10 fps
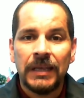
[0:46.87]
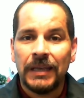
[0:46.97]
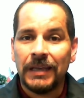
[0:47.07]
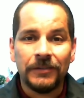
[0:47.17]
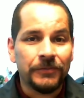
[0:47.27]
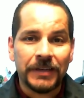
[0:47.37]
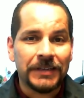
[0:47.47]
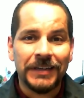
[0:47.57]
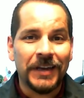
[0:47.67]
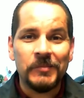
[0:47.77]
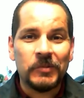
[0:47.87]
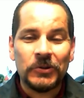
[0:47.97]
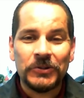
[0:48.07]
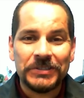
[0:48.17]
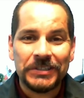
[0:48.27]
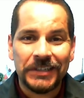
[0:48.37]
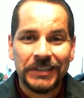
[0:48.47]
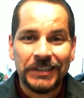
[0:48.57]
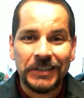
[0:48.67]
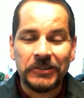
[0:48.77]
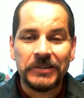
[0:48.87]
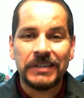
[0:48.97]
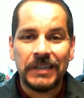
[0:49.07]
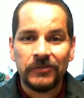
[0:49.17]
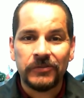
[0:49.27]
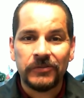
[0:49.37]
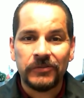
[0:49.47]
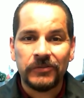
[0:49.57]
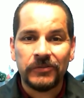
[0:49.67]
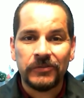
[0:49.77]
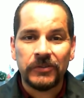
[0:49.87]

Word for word: and affecting neighborhoods uh, here in DFW.